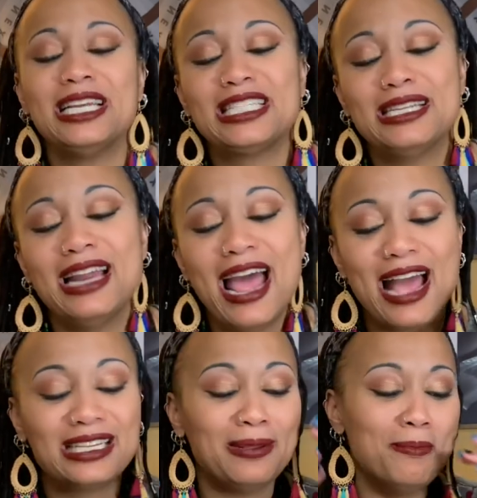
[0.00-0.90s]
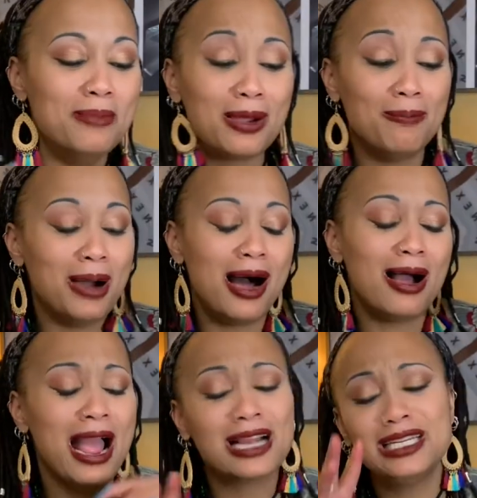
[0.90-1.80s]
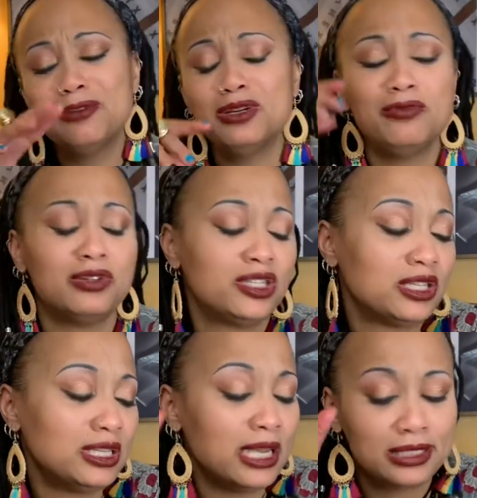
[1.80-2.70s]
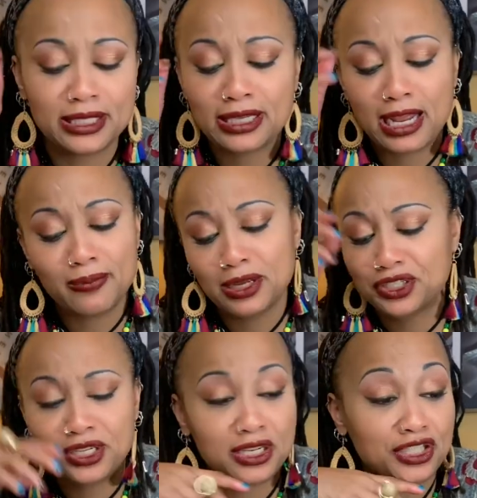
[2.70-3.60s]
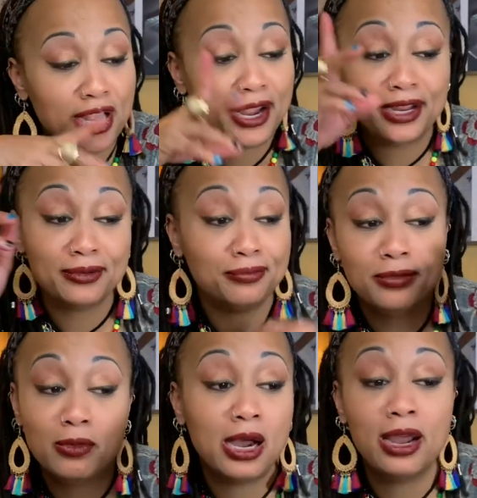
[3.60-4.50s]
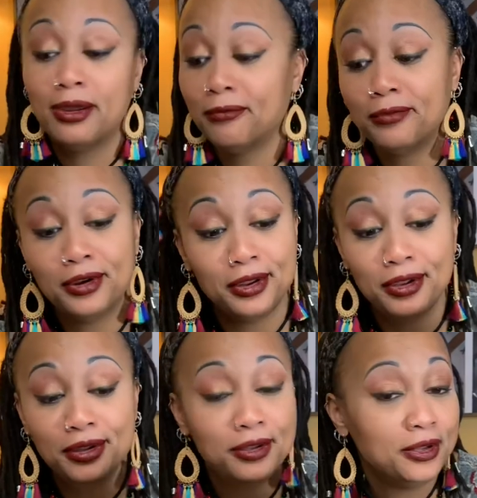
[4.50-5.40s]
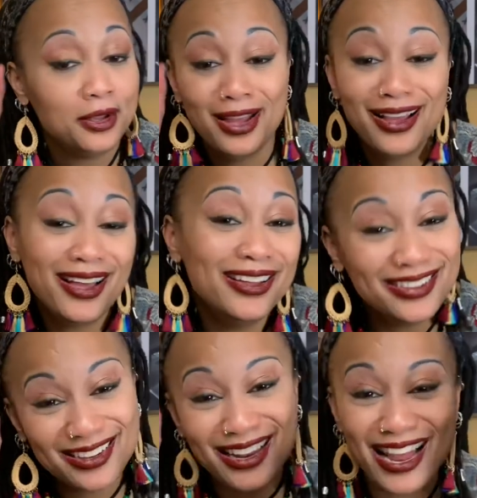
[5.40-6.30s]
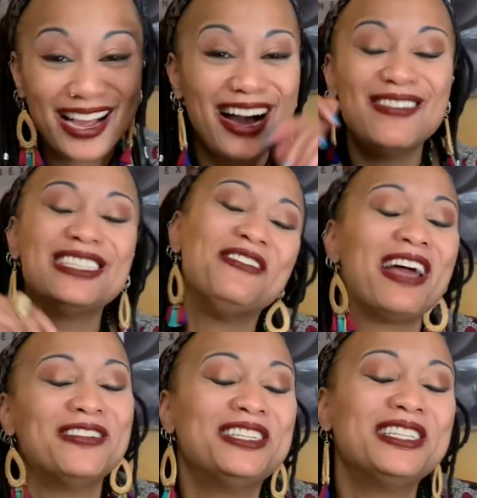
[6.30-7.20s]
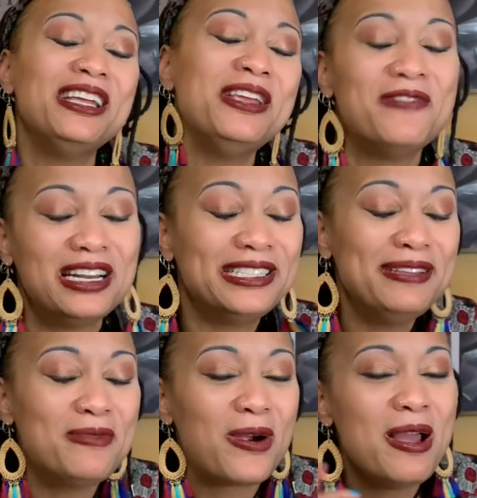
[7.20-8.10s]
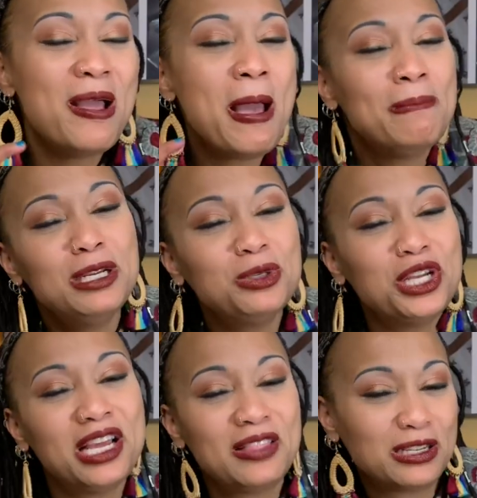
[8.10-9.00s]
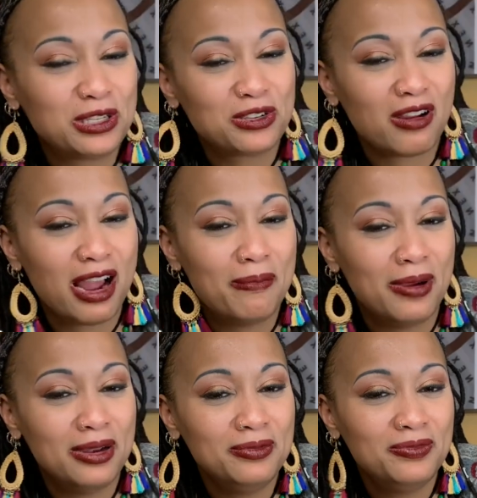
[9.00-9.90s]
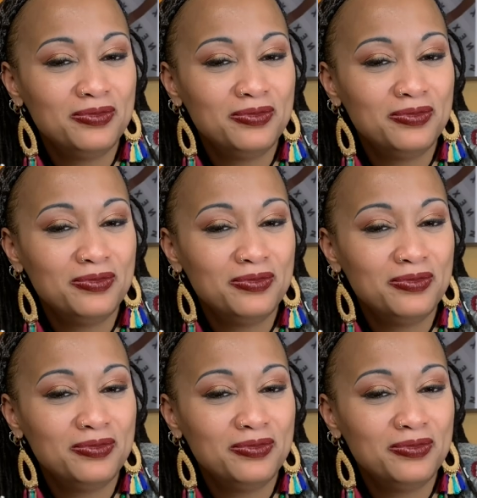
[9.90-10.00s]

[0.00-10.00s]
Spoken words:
Snacks Mukbang. Actually, it was just a Texas snack plus chit chat and wine, really. Like always, if you like what you see, you want to see more, people should hit that subscribe button.